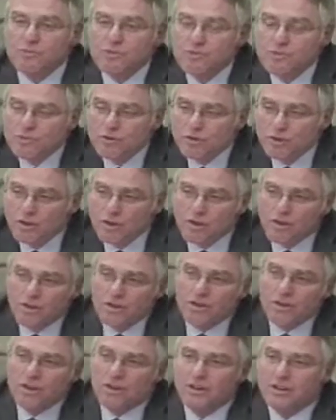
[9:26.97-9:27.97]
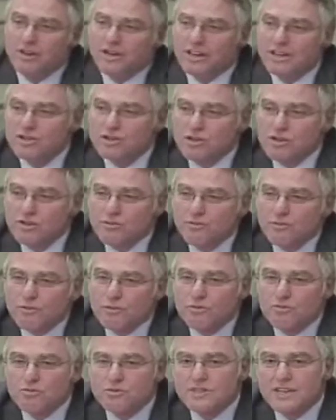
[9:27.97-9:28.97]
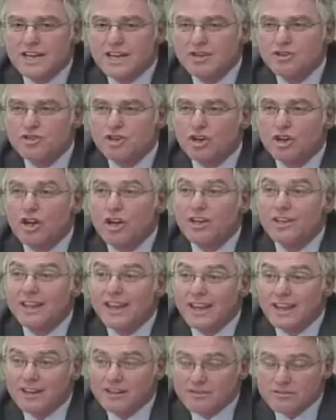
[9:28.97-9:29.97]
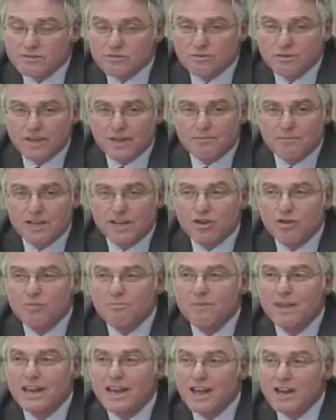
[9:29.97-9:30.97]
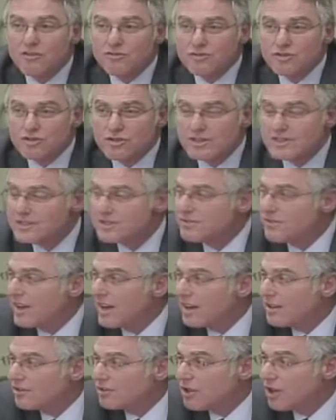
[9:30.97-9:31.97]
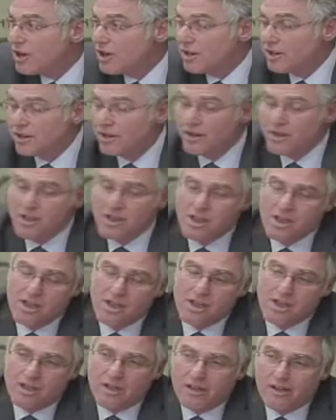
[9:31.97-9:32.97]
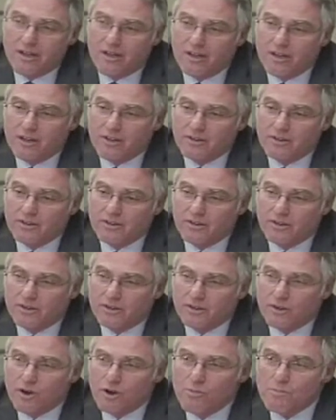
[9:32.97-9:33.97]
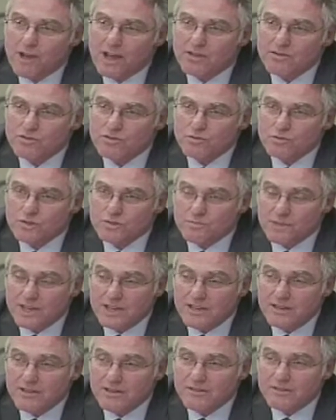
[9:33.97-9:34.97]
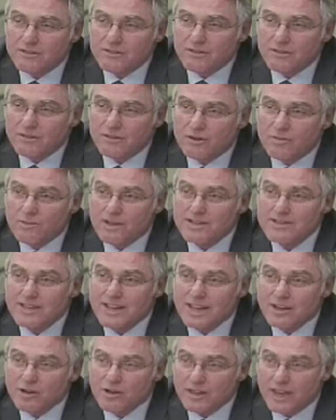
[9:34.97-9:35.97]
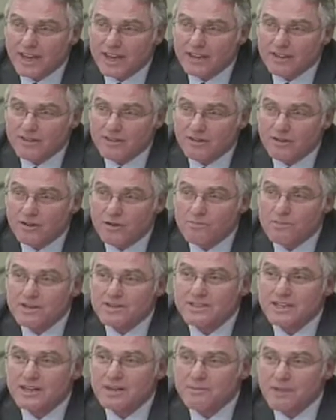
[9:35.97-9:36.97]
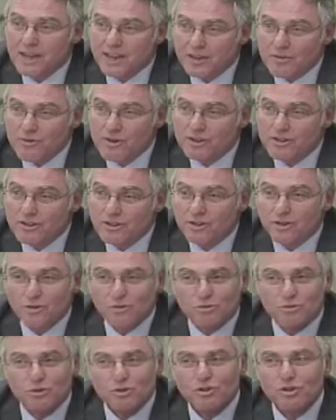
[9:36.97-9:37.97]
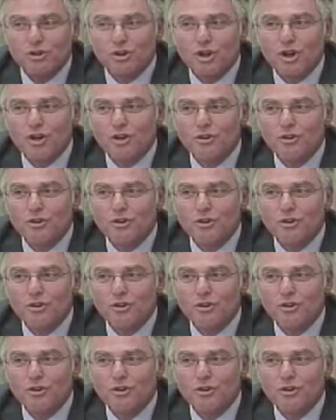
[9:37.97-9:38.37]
We've also noticed that young people make use of cocktails, that is, mixing various types of drugs, thinking, for example, of speed, cocaine, marijuana,